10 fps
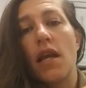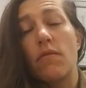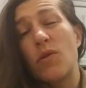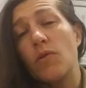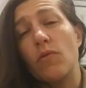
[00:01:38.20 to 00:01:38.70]

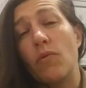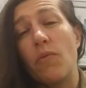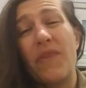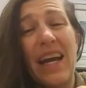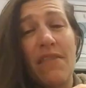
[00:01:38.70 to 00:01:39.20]
to
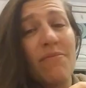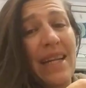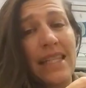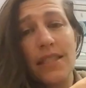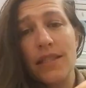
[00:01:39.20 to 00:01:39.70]
5
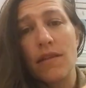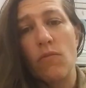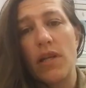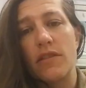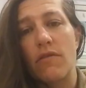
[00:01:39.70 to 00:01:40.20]
minutes in
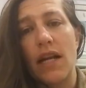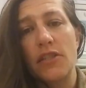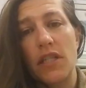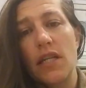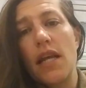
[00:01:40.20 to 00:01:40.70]
one
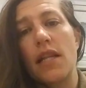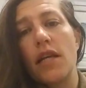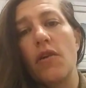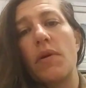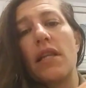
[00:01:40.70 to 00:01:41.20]
direction and then
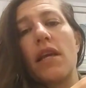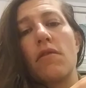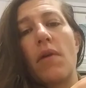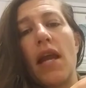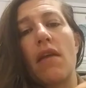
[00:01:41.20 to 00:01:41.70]
going the other
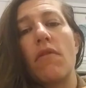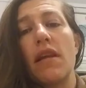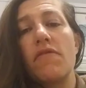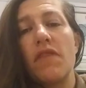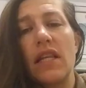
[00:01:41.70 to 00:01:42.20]
way and really
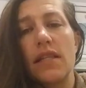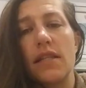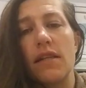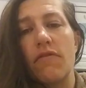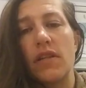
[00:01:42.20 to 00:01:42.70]
feeling the
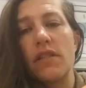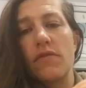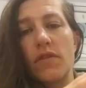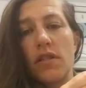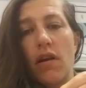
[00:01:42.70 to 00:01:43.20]
difference
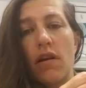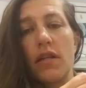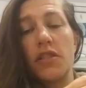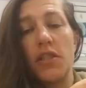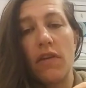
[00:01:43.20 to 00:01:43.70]
of the chakra
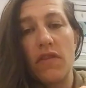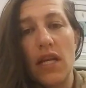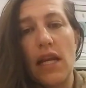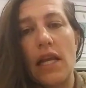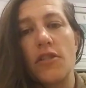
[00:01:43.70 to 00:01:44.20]

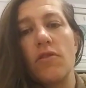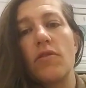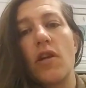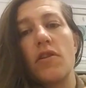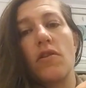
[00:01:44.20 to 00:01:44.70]
shifting as you
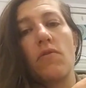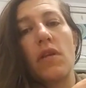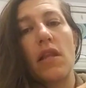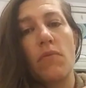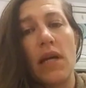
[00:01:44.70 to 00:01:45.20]
start to go
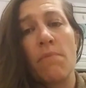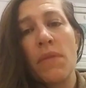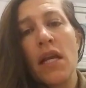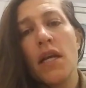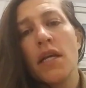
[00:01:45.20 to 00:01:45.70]
the other way.
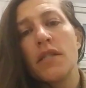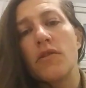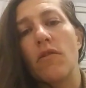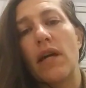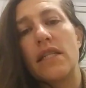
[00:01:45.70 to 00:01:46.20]

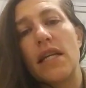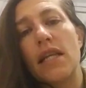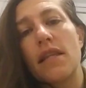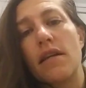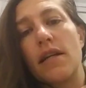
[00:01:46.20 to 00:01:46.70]
So
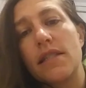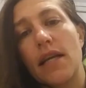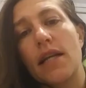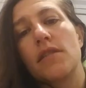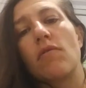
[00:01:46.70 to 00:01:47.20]
ideally 30
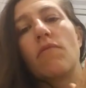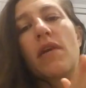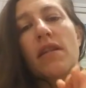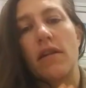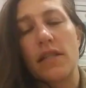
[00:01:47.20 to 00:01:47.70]
seconds one
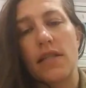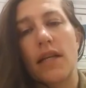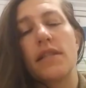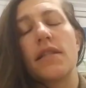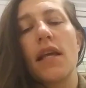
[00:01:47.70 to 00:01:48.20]
way, 30
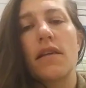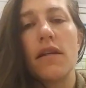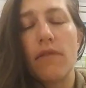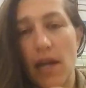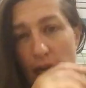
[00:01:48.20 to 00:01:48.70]
seconds the
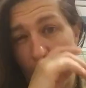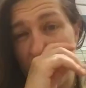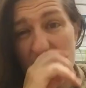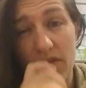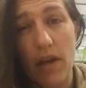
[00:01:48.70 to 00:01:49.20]
other way,
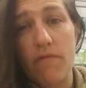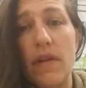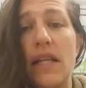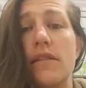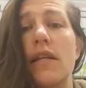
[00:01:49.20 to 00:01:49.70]
up to 5
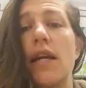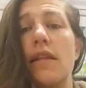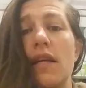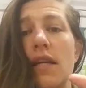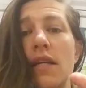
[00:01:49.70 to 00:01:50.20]
minutes kind of
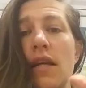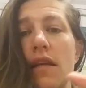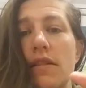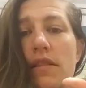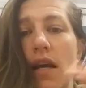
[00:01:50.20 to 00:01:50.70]
thing.
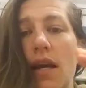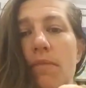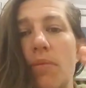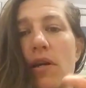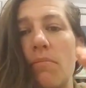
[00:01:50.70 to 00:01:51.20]
Other
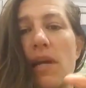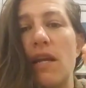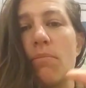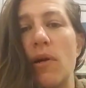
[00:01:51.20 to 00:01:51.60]
side, bird beak,